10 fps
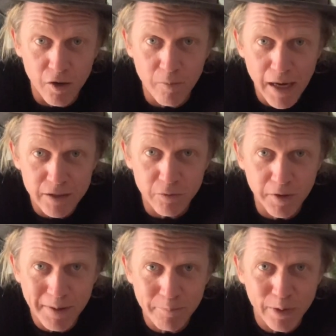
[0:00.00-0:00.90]
go back to one
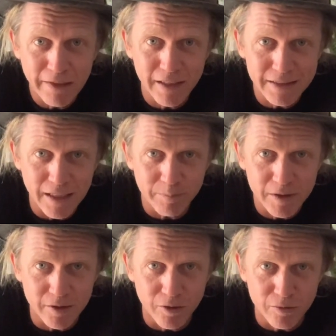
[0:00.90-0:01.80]
of my previous
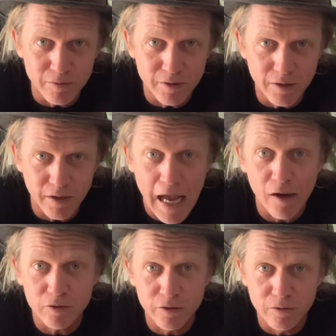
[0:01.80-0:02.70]
episodes of
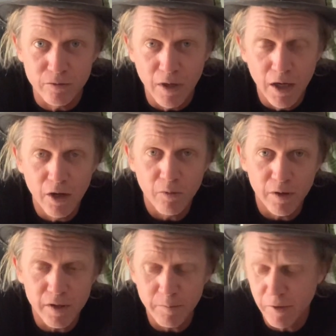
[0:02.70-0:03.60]
How To
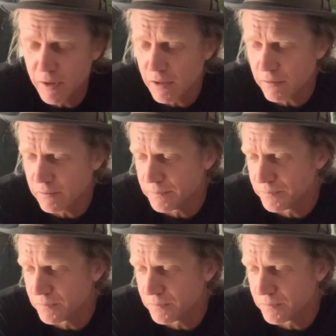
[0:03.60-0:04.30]
with Tim O'Donnell.